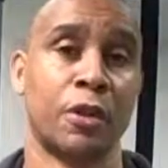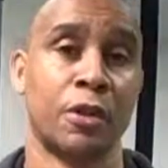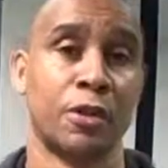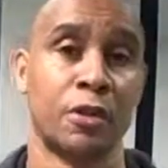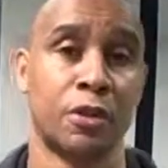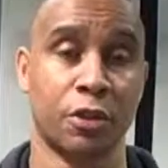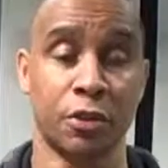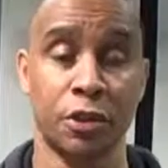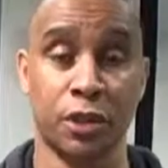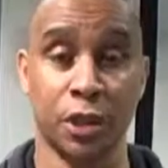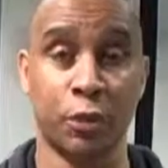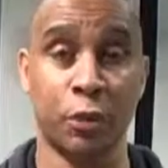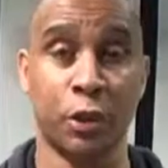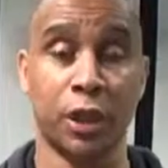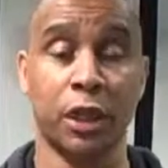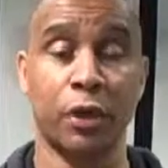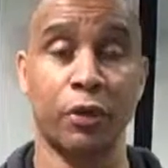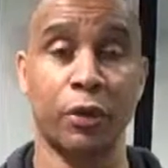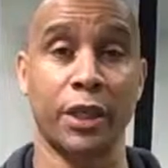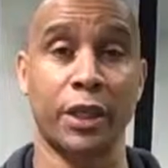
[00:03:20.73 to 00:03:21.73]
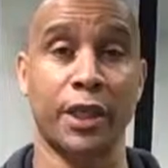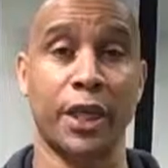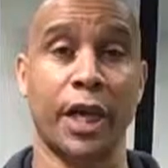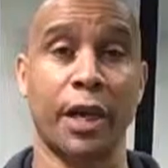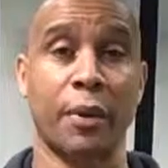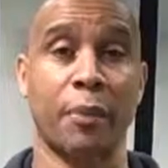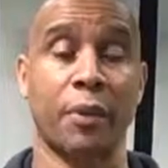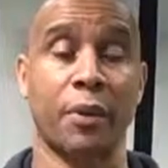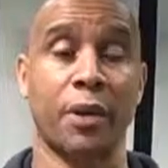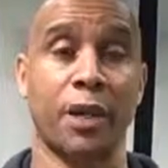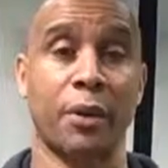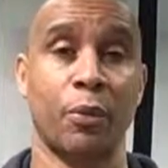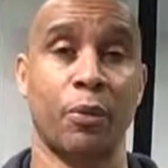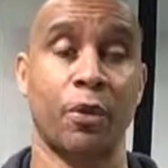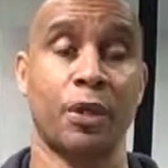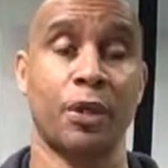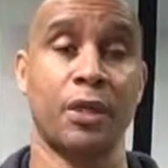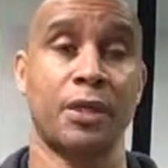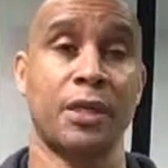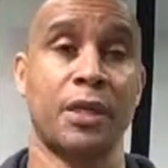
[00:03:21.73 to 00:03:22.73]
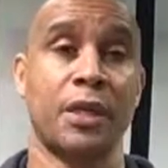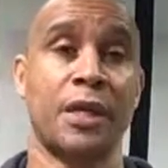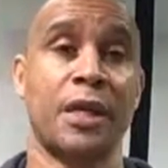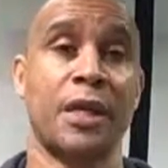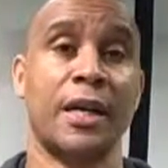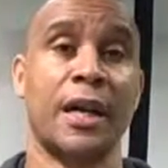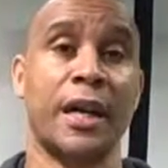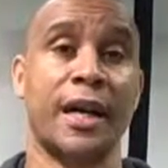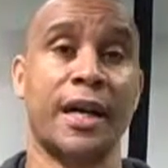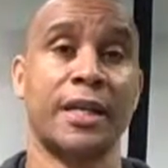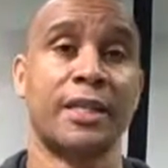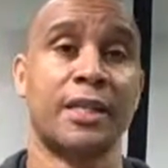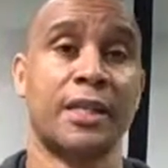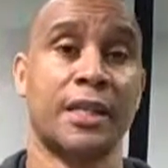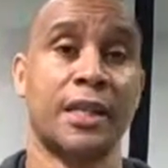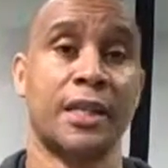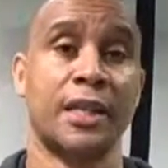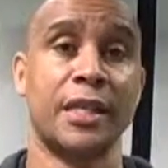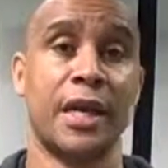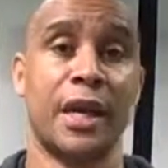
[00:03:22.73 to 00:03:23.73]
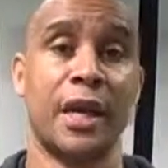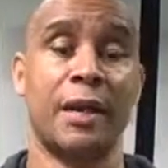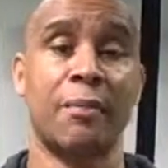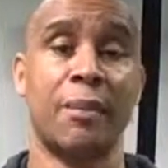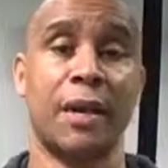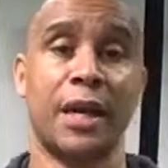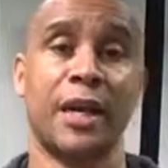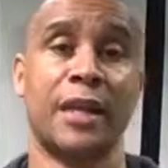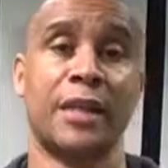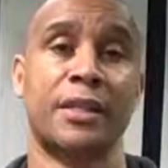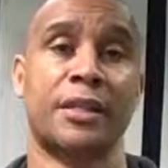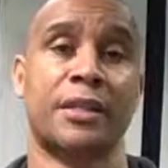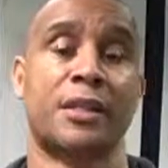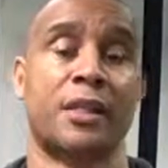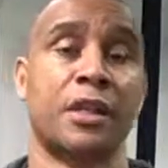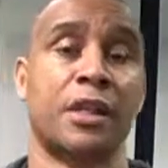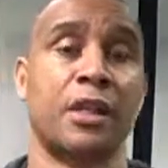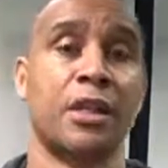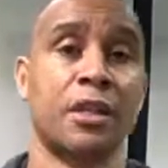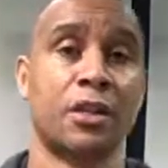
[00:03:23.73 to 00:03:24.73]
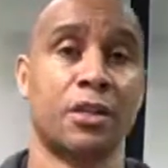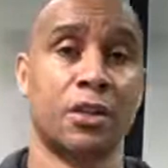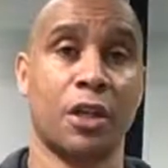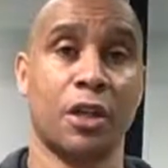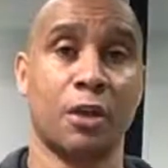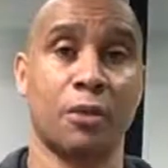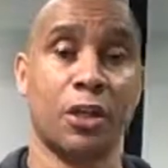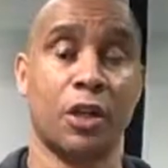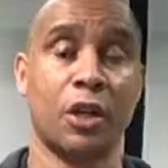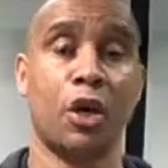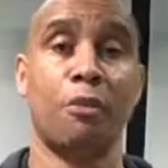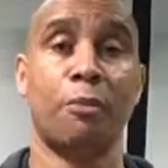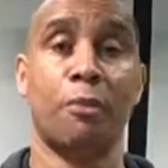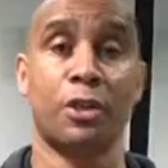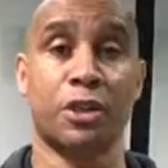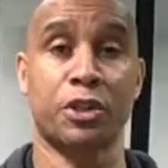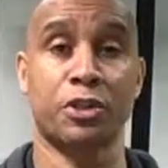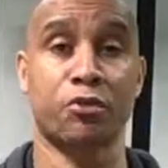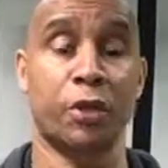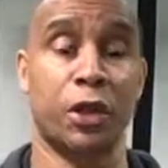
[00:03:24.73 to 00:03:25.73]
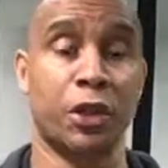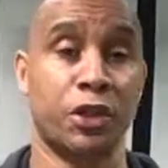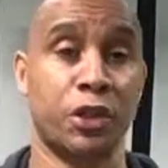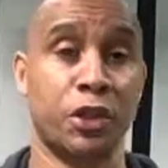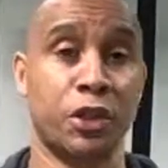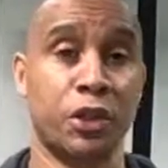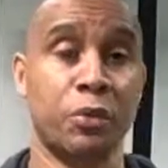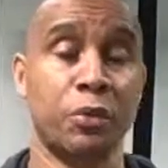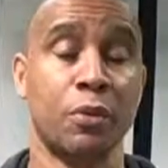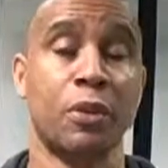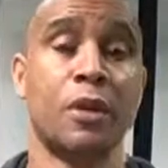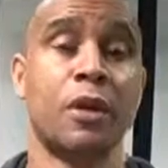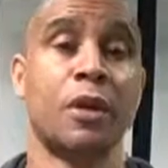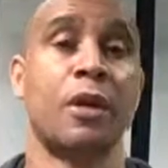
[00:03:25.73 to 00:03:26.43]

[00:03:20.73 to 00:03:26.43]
So just to quickly recap, it was SEMS, so the goal must stretch you,